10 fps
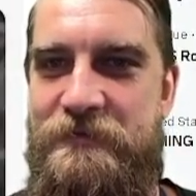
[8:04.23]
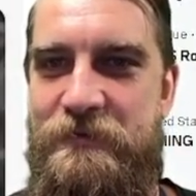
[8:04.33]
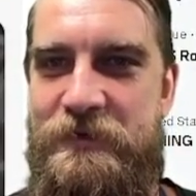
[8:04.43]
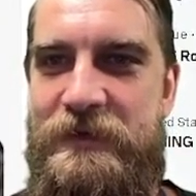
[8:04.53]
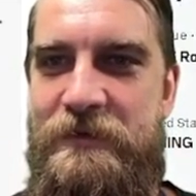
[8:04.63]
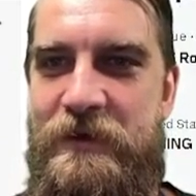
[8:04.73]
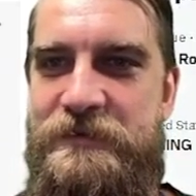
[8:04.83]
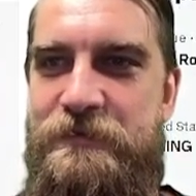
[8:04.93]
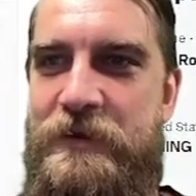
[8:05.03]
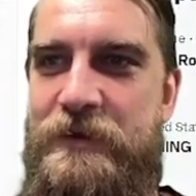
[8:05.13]
or get
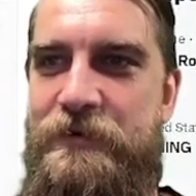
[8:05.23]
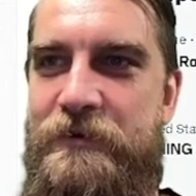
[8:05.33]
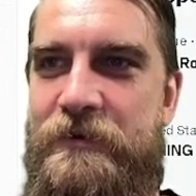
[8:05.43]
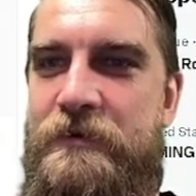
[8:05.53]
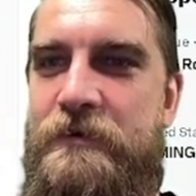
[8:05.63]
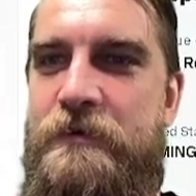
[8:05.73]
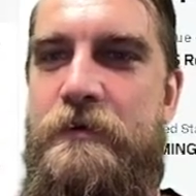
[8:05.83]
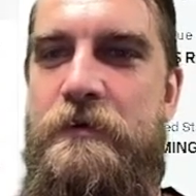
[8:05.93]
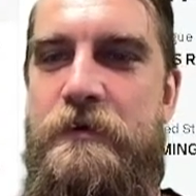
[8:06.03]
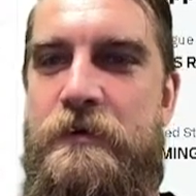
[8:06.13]
lost forever.
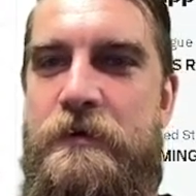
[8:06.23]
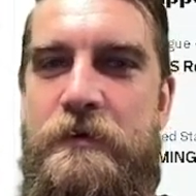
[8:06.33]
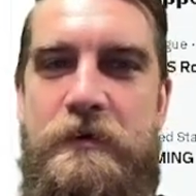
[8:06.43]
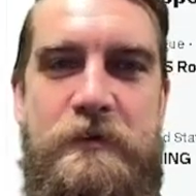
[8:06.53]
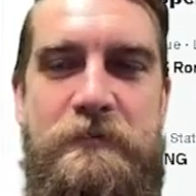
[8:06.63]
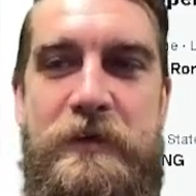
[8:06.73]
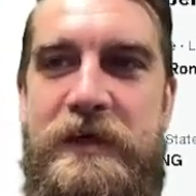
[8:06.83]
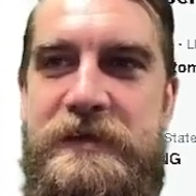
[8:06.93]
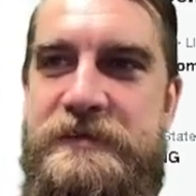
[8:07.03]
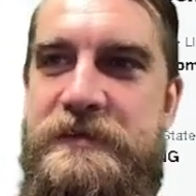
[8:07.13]

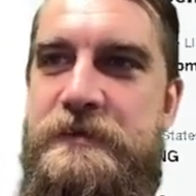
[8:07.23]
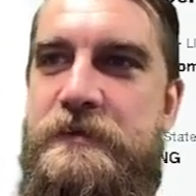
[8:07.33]
But